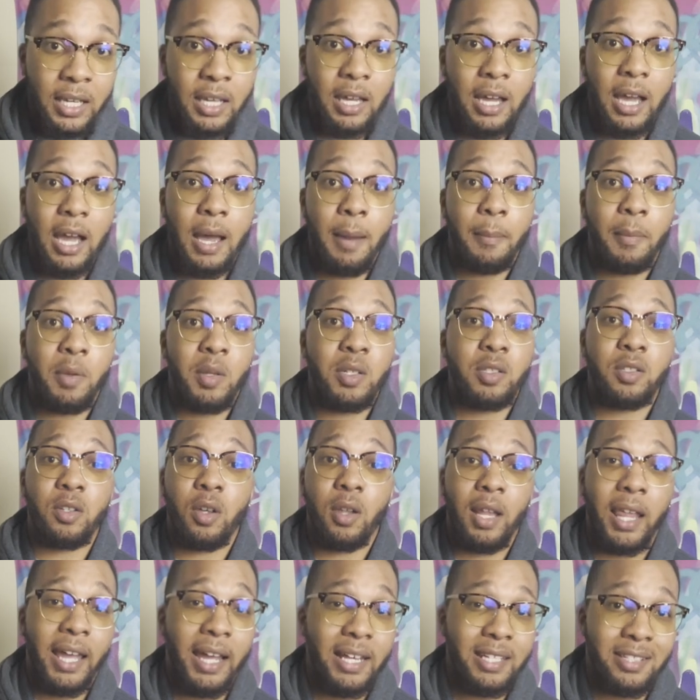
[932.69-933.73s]
Um,
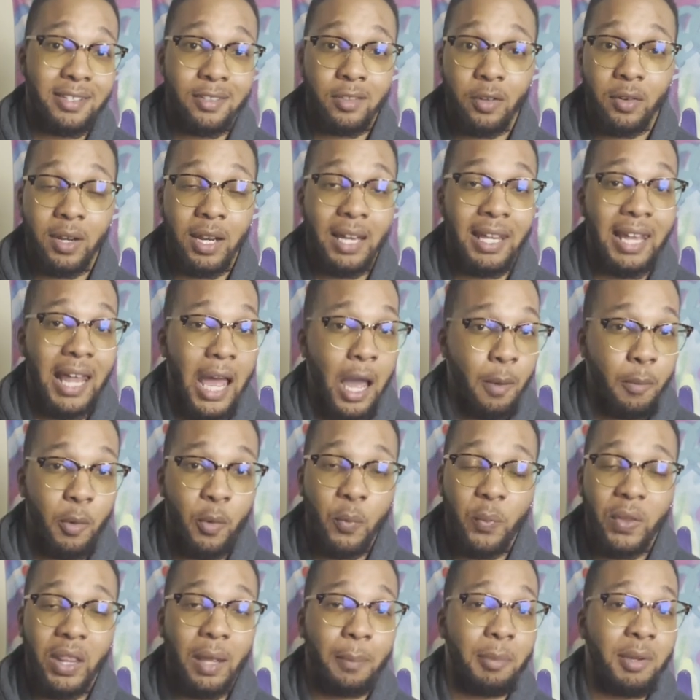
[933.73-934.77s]
like I said, it's already allowable
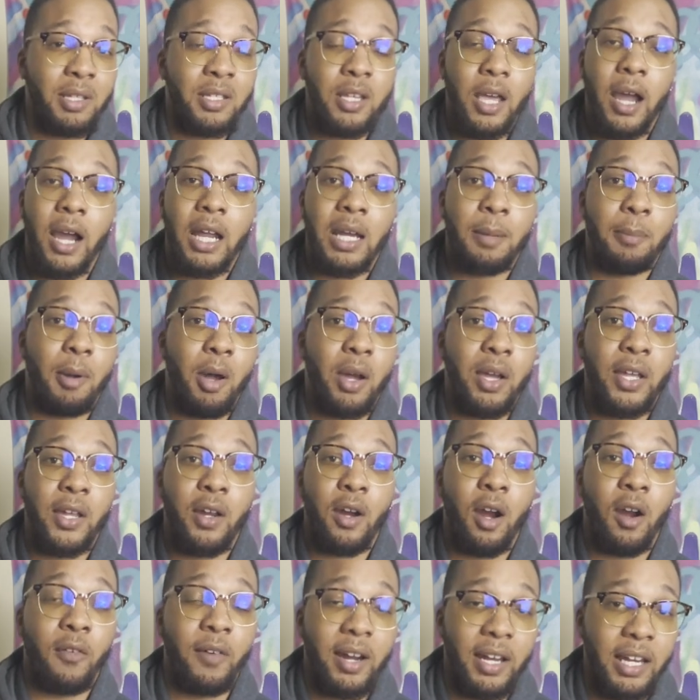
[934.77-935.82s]
what I've been talking about here
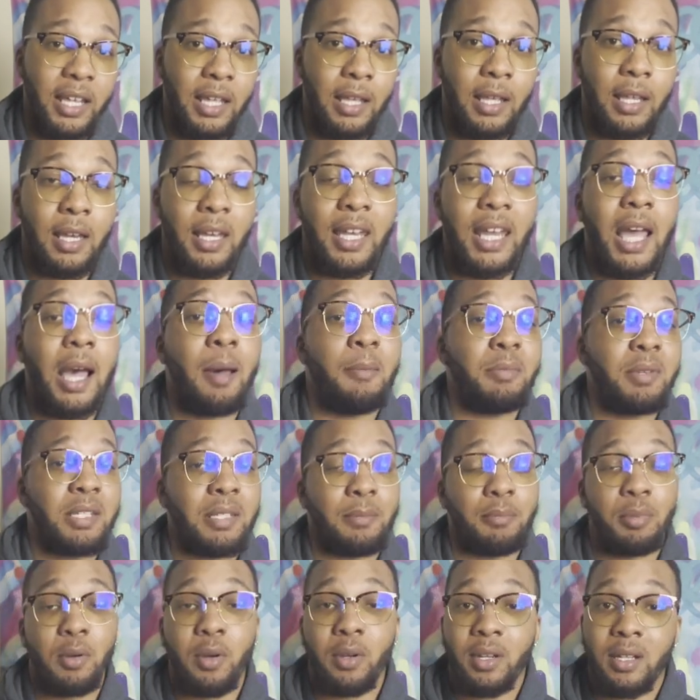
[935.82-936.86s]
already. Now I'm just
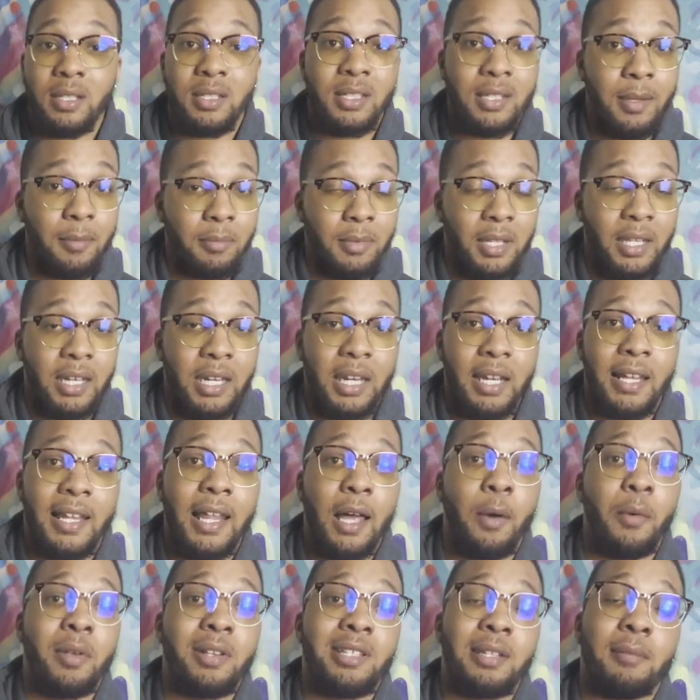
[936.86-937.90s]
building something and
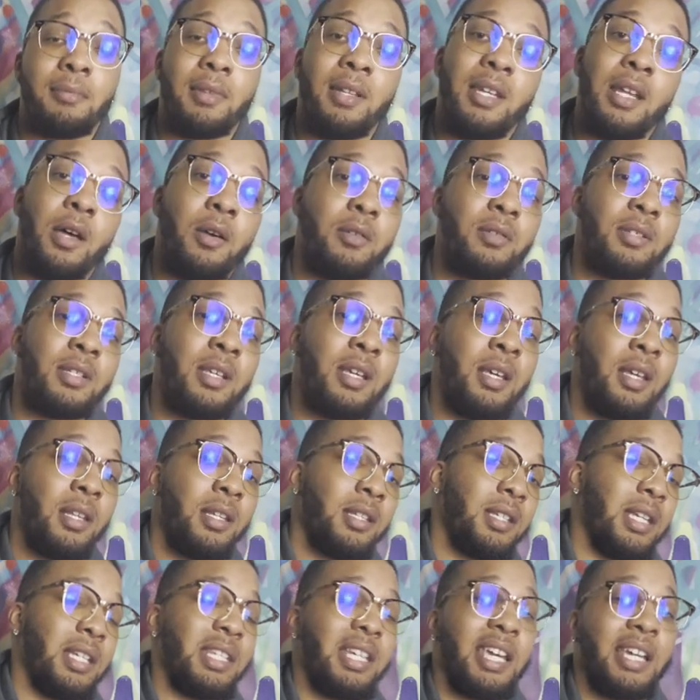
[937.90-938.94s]
allowing something else
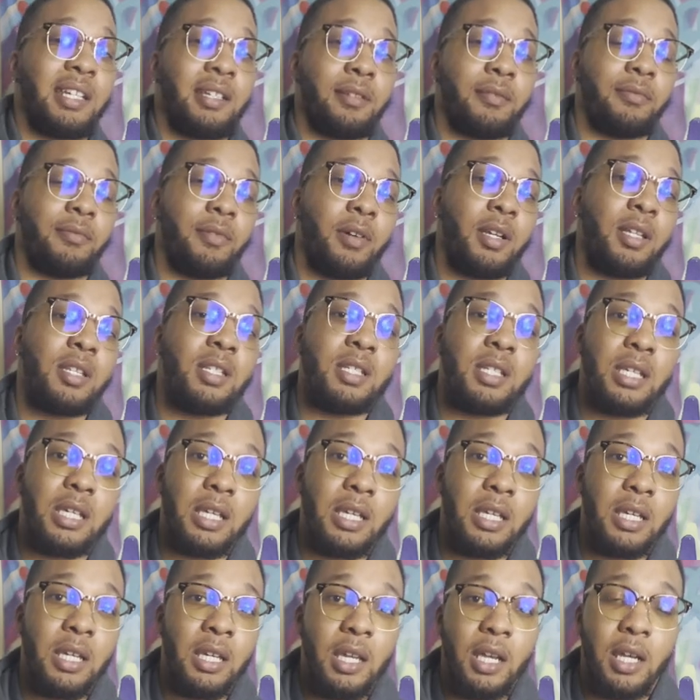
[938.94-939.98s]
to take the front
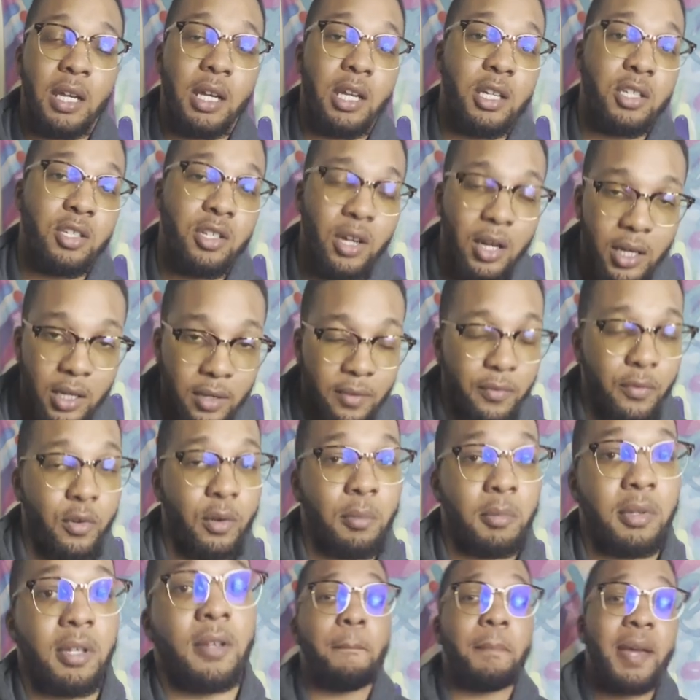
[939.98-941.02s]
seat in this journey for me.
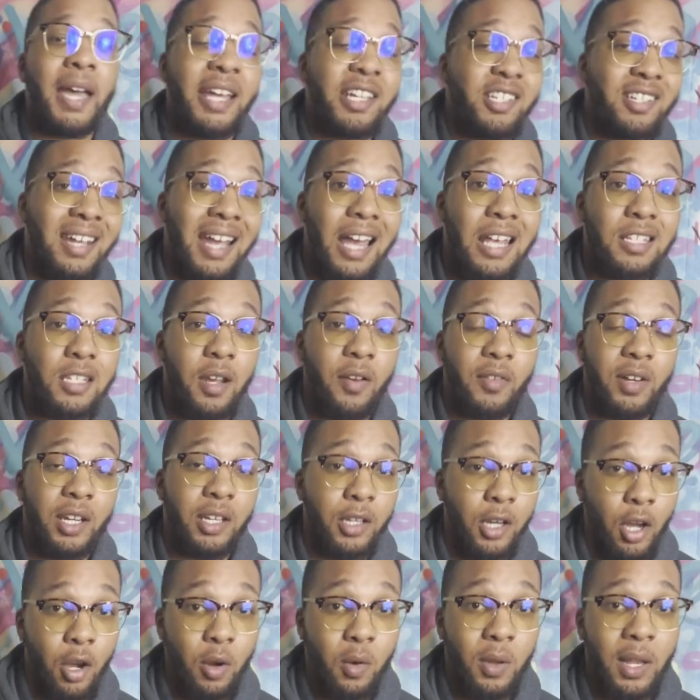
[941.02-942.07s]
As you guys already
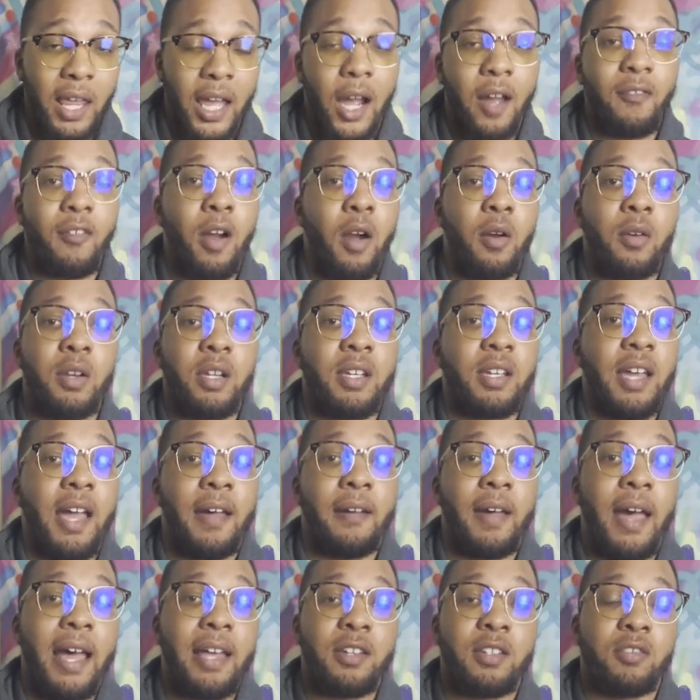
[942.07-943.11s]
know, like I've already, I,
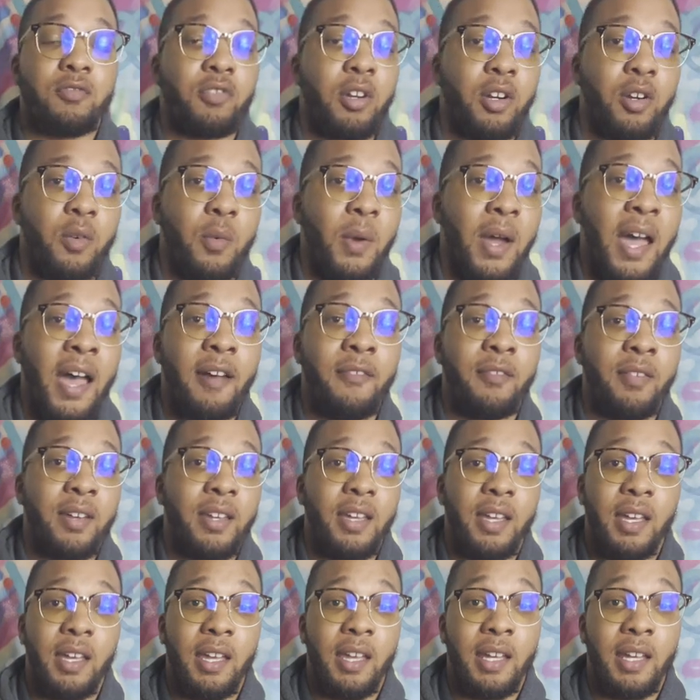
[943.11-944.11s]
I struggle with, I have a,